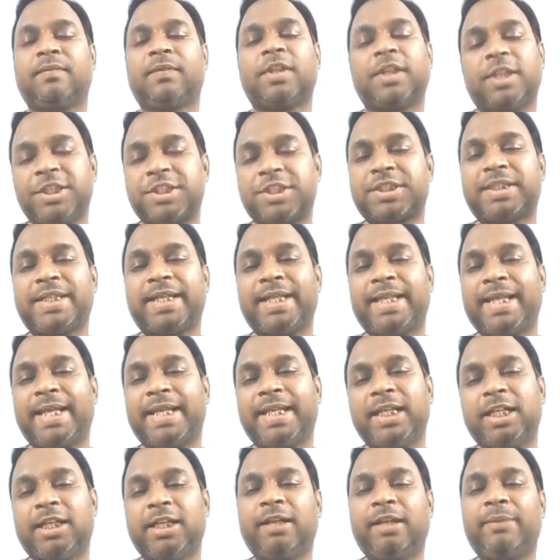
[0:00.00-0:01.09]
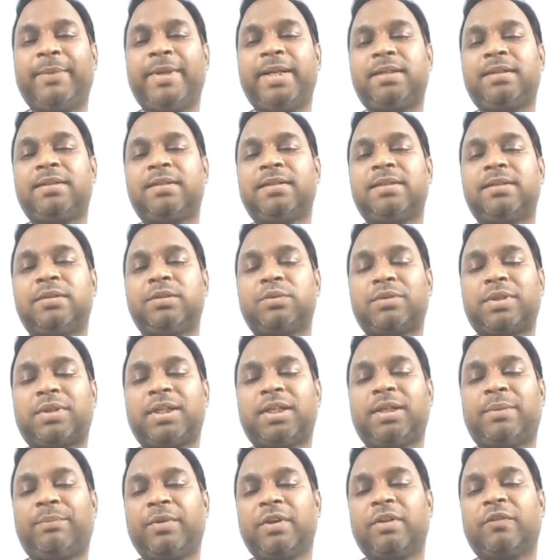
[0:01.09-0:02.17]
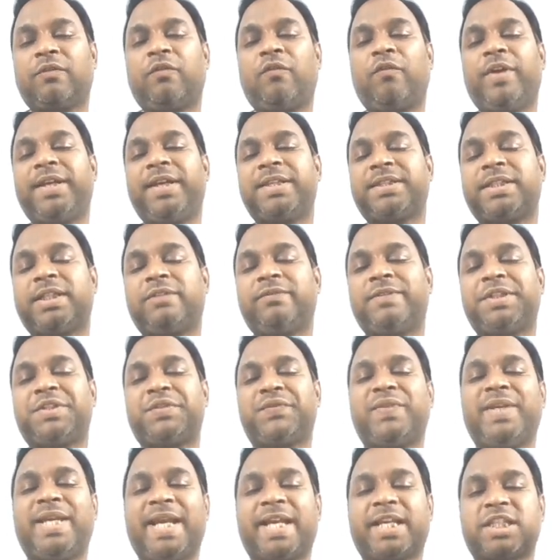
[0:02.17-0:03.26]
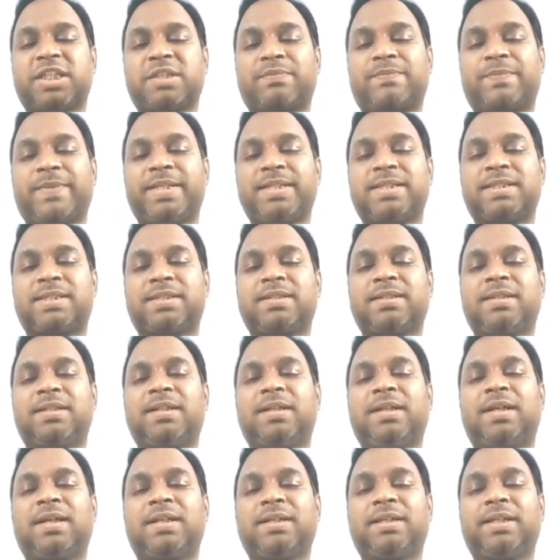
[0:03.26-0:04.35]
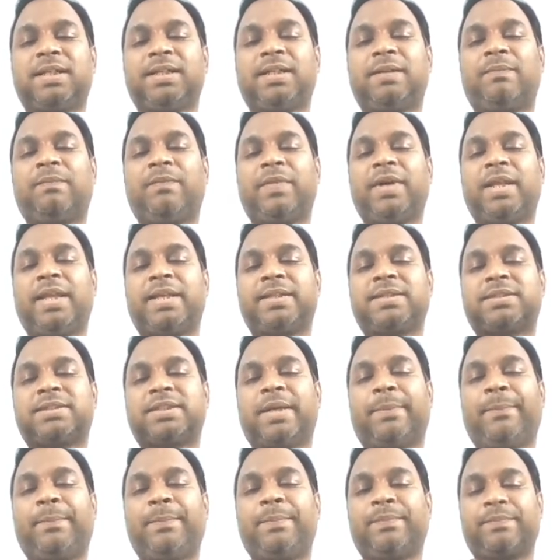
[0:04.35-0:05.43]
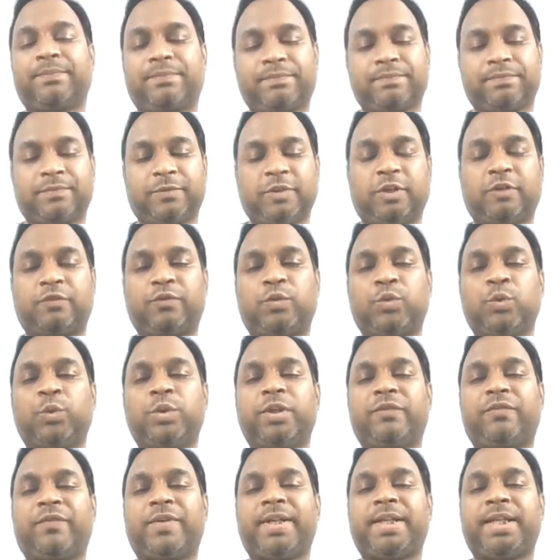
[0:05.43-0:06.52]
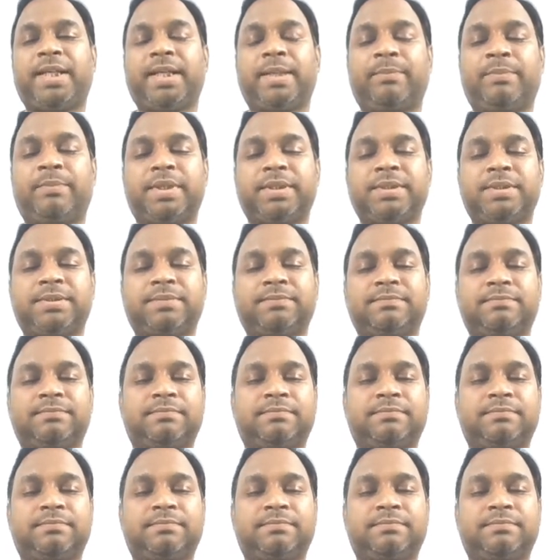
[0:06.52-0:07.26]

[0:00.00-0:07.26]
Is there any limit to the number of ways in which we express the number as sum of two different numbers?